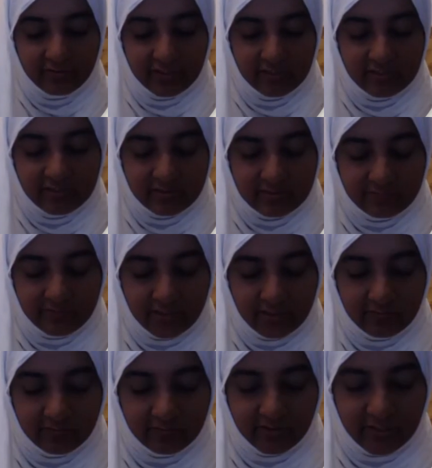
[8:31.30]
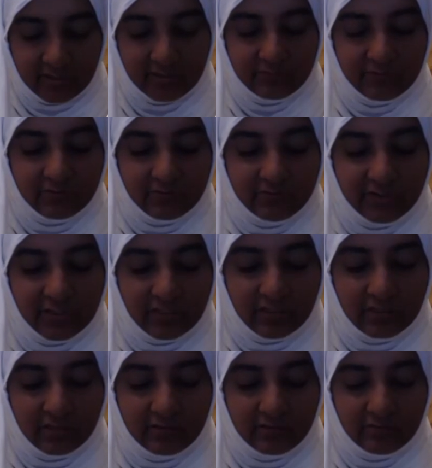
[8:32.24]
of us, wherever we
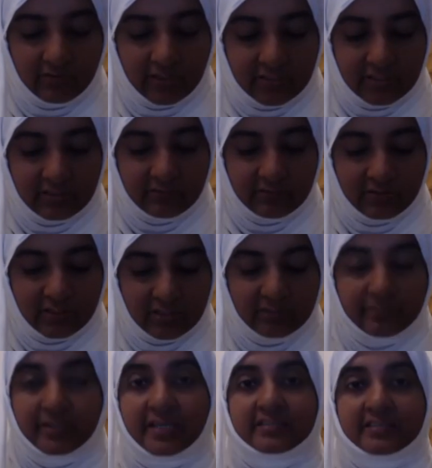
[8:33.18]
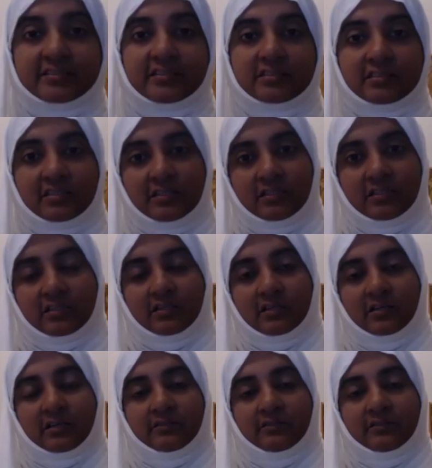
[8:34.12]
are, whatever capacity